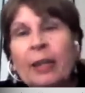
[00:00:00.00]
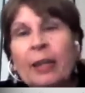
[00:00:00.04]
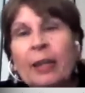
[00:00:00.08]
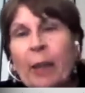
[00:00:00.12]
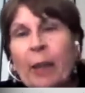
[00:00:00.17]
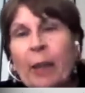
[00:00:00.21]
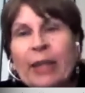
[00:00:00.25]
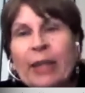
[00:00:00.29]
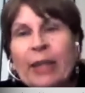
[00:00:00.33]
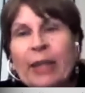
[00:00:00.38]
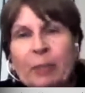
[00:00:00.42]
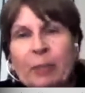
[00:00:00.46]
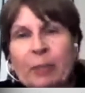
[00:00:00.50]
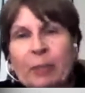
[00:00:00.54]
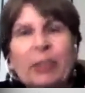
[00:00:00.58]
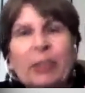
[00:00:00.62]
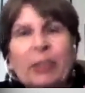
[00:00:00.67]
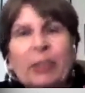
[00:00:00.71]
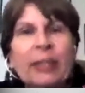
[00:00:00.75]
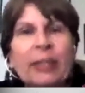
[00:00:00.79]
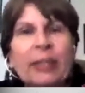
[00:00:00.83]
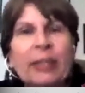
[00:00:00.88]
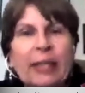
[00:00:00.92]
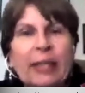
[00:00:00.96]
the
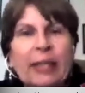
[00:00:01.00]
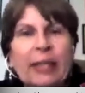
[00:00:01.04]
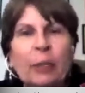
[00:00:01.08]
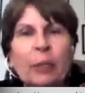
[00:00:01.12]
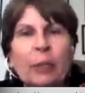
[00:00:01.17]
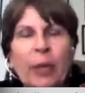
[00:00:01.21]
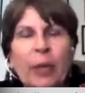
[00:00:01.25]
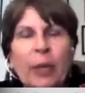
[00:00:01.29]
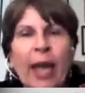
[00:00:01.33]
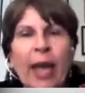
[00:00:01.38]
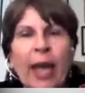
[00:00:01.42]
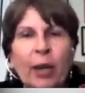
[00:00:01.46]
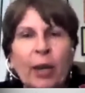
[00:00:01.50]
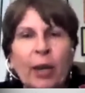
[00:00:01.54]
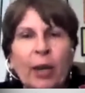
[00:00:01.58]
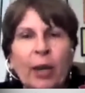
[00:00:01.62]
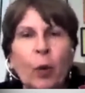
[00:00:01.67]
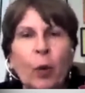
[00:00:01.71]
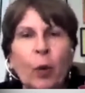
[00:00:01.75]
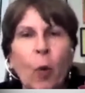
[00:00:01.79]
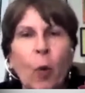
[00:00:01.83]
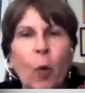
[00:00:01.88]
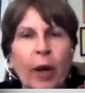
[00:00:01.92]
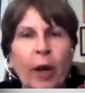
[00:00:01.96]
possibility that we had an
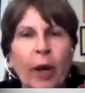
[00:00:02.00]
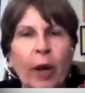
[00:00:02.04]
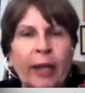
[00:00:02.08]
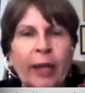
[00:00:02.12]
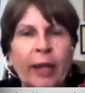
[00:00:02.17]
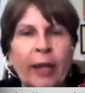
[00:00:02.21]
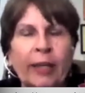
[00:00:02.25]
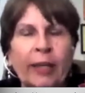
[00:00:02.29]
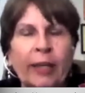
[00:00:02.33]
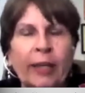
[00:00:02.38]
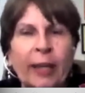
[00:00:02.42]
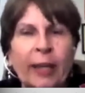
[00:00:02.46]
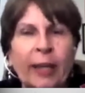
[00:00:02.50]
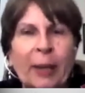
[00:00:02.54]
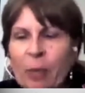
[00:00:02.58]
aquatic